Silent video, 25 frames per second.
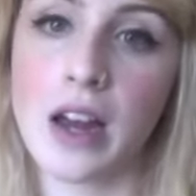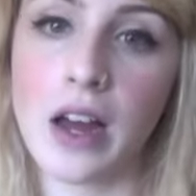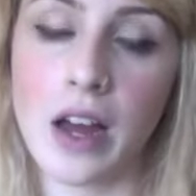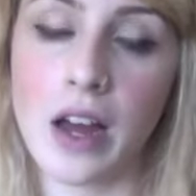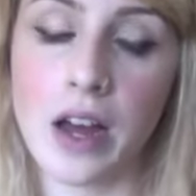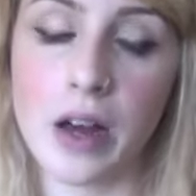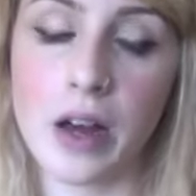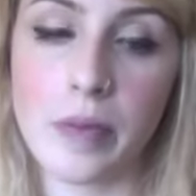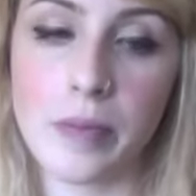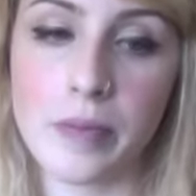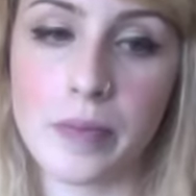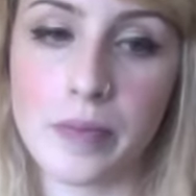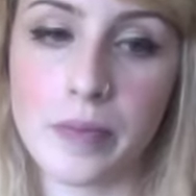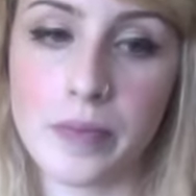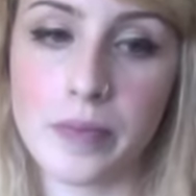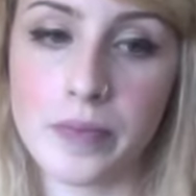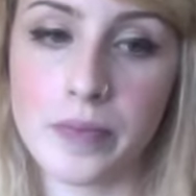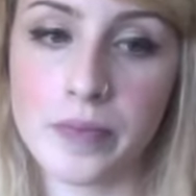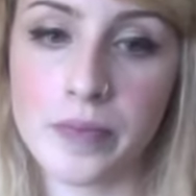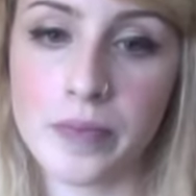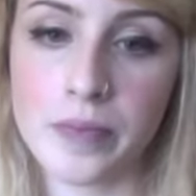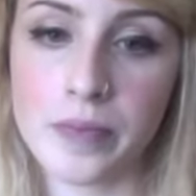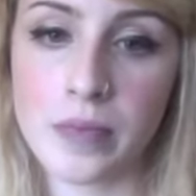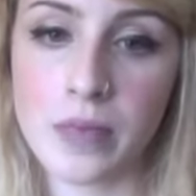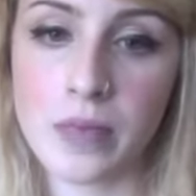
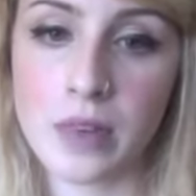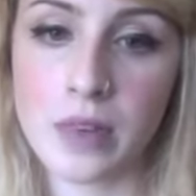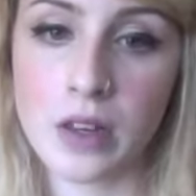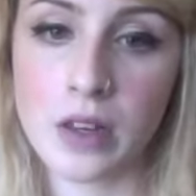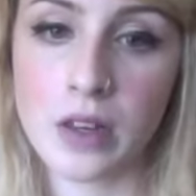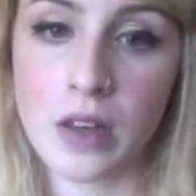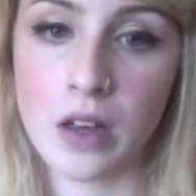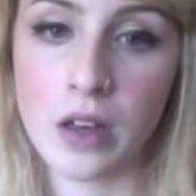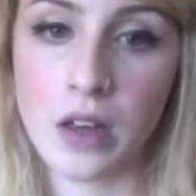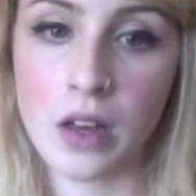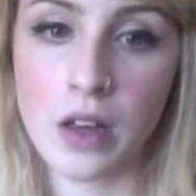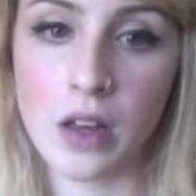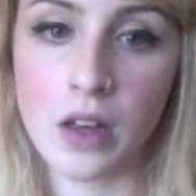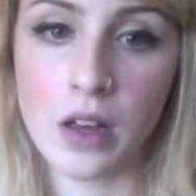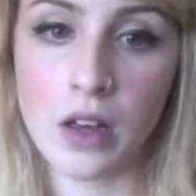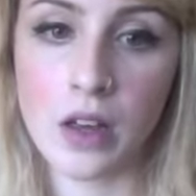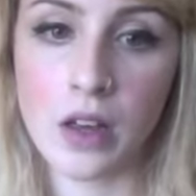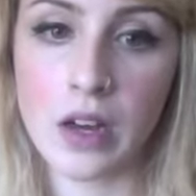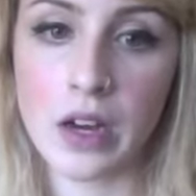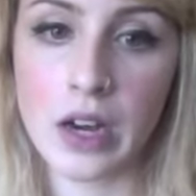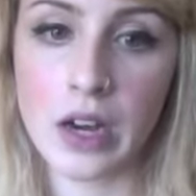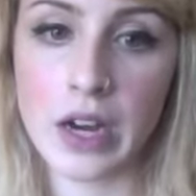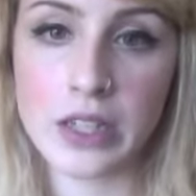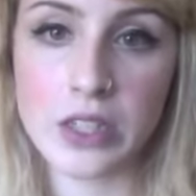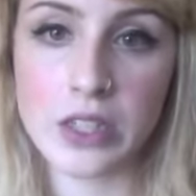
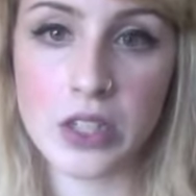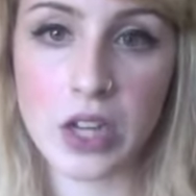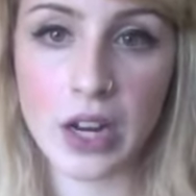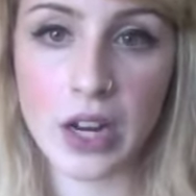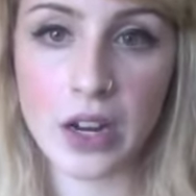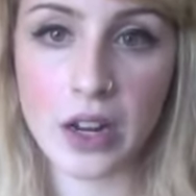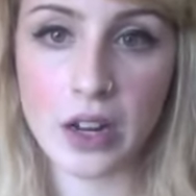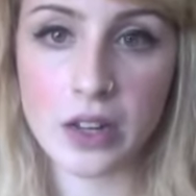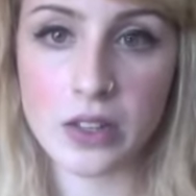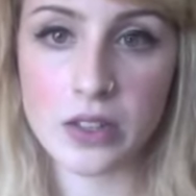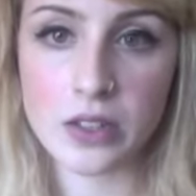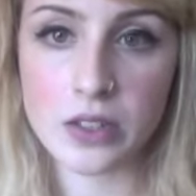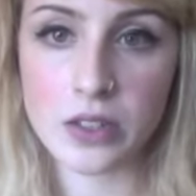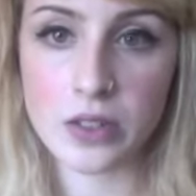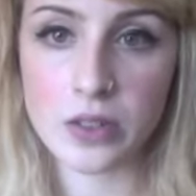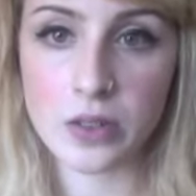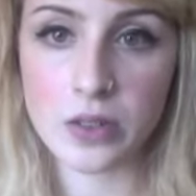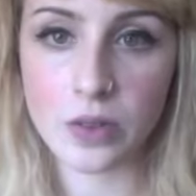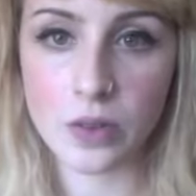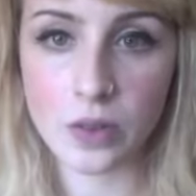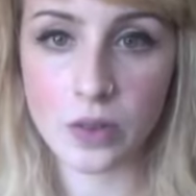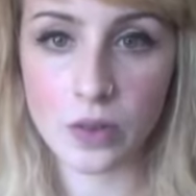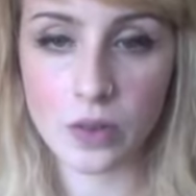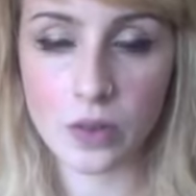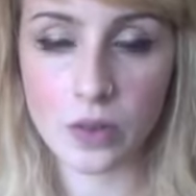I try not
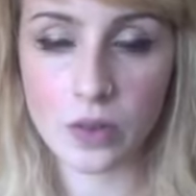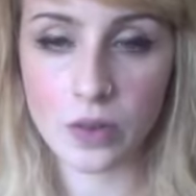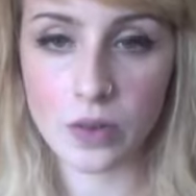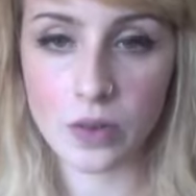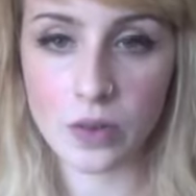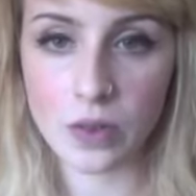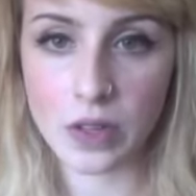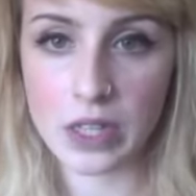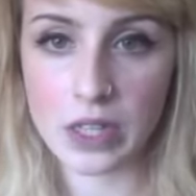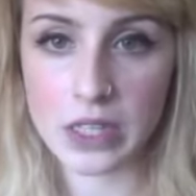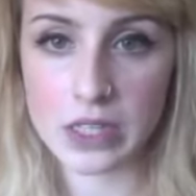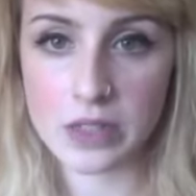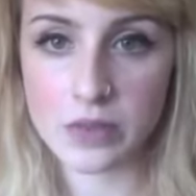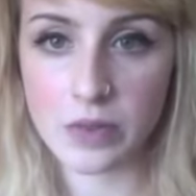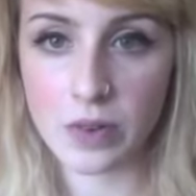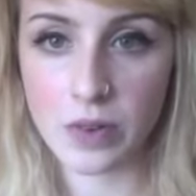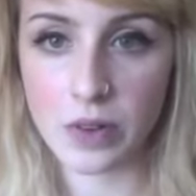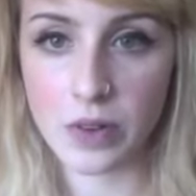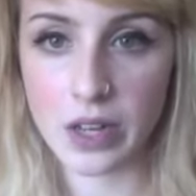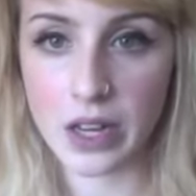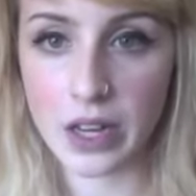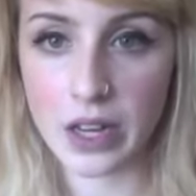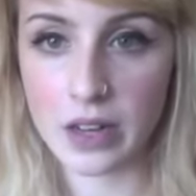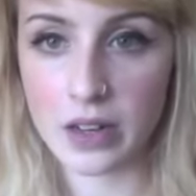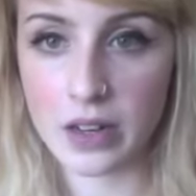to
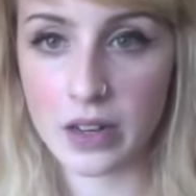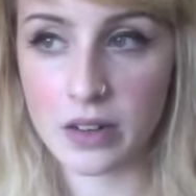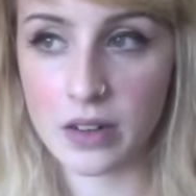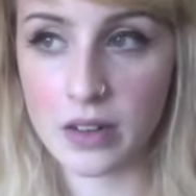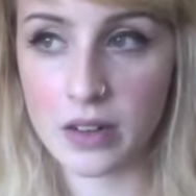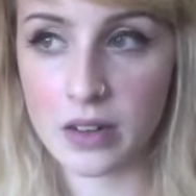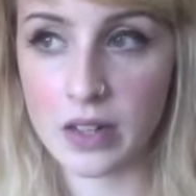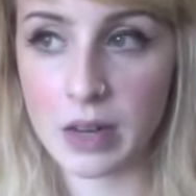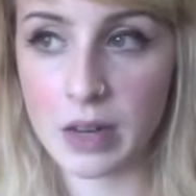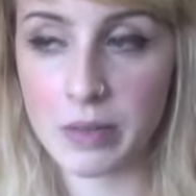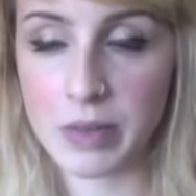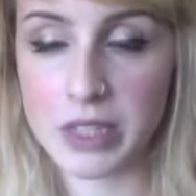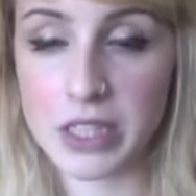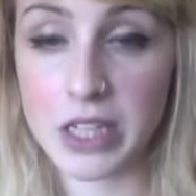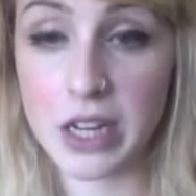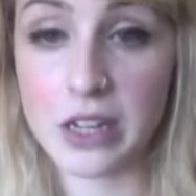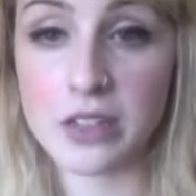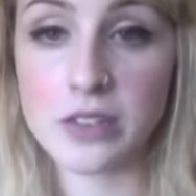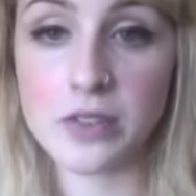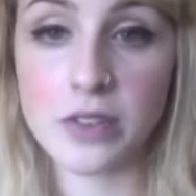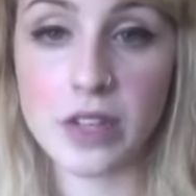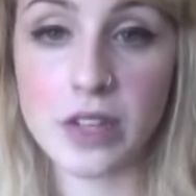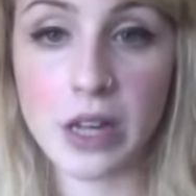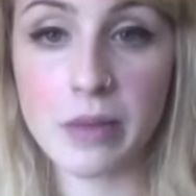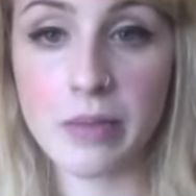exfoliate that much. I
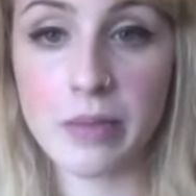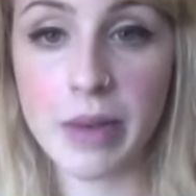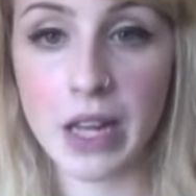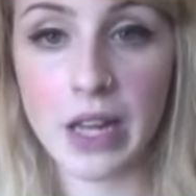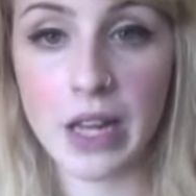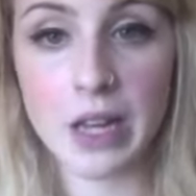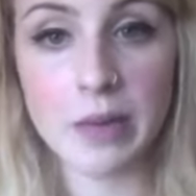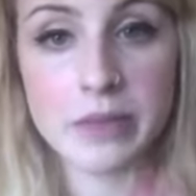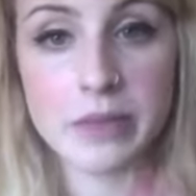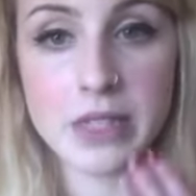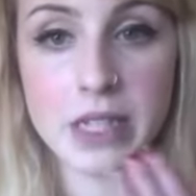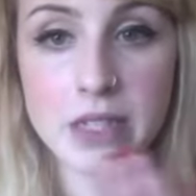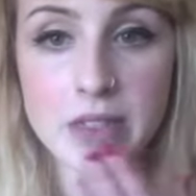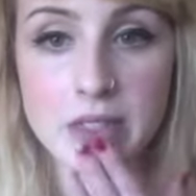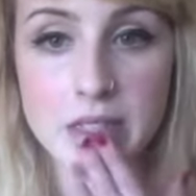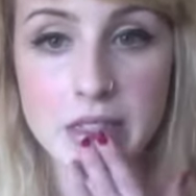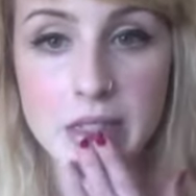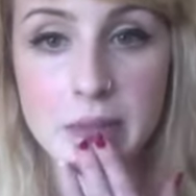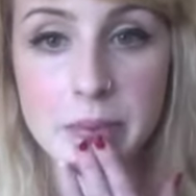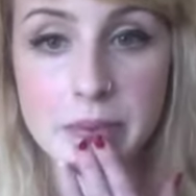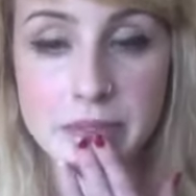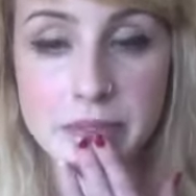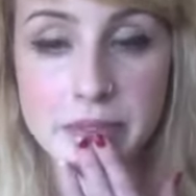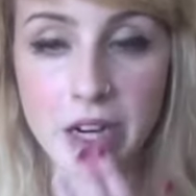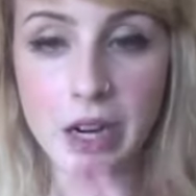exfoliate my lips. I use a
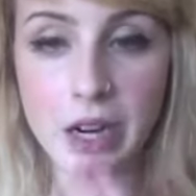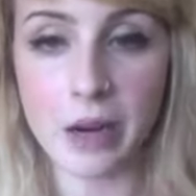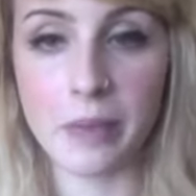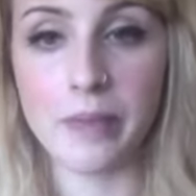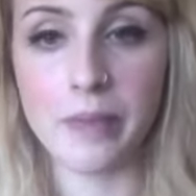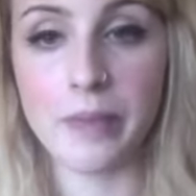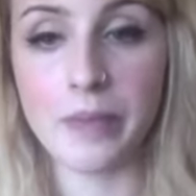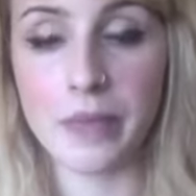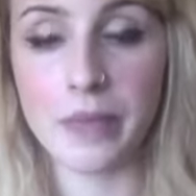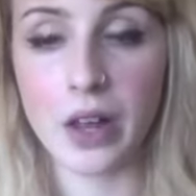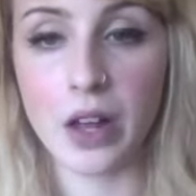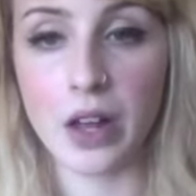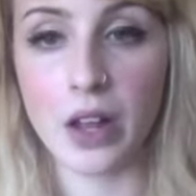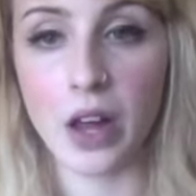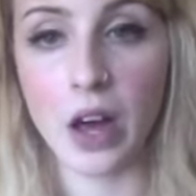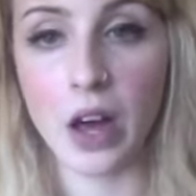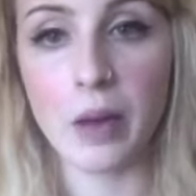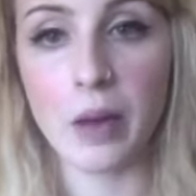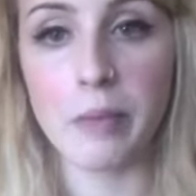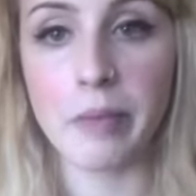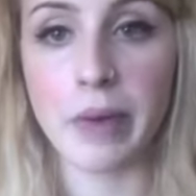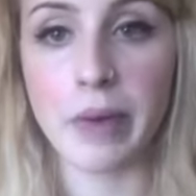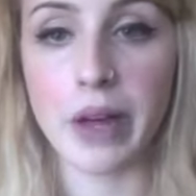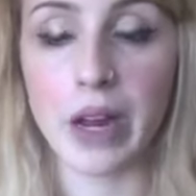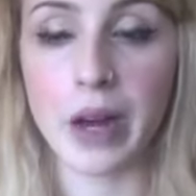lip scrub a
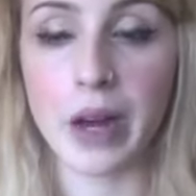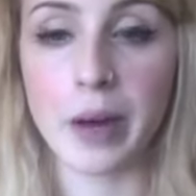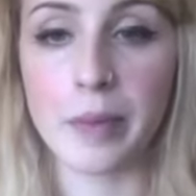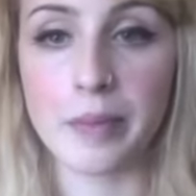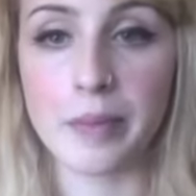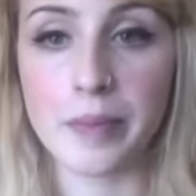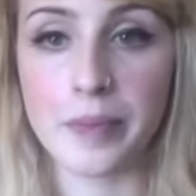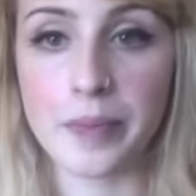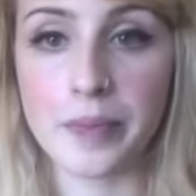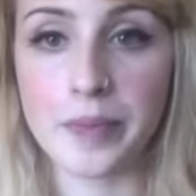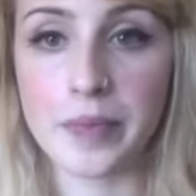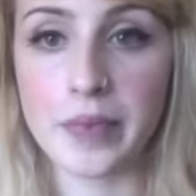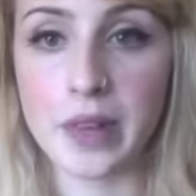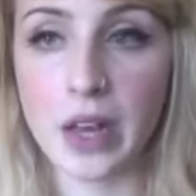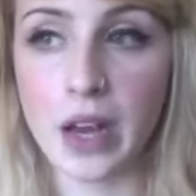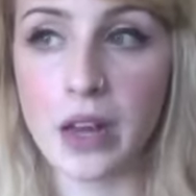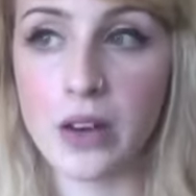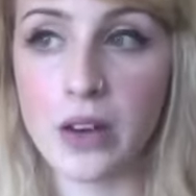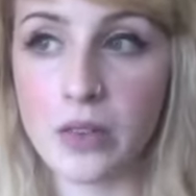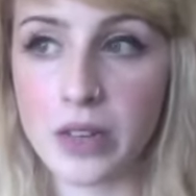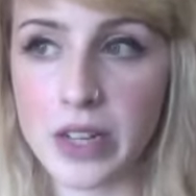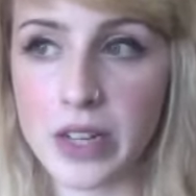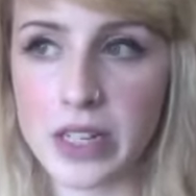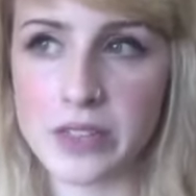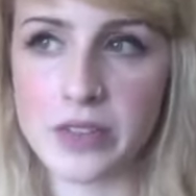lot, but I
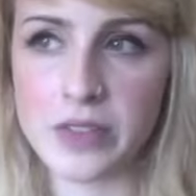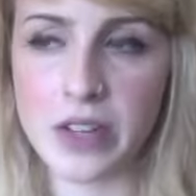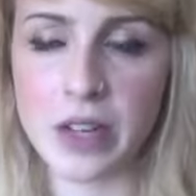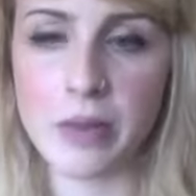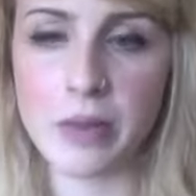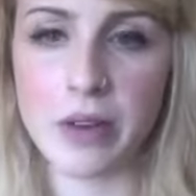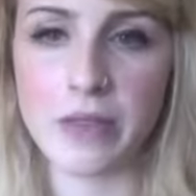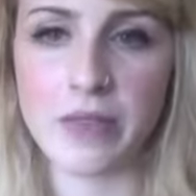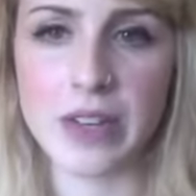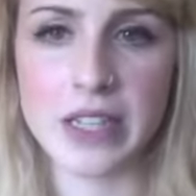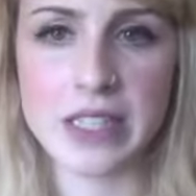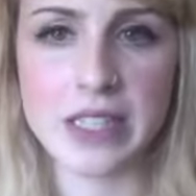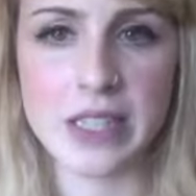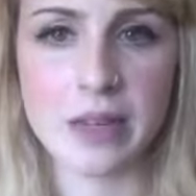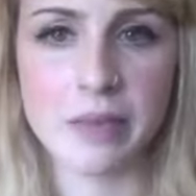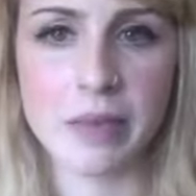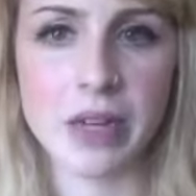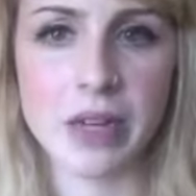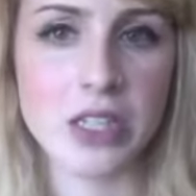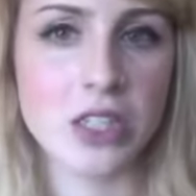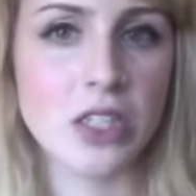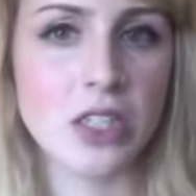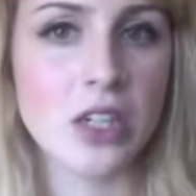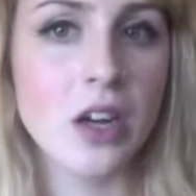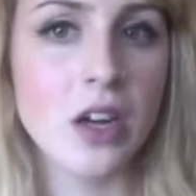don't really exfoliate my face that
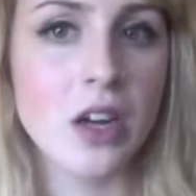much.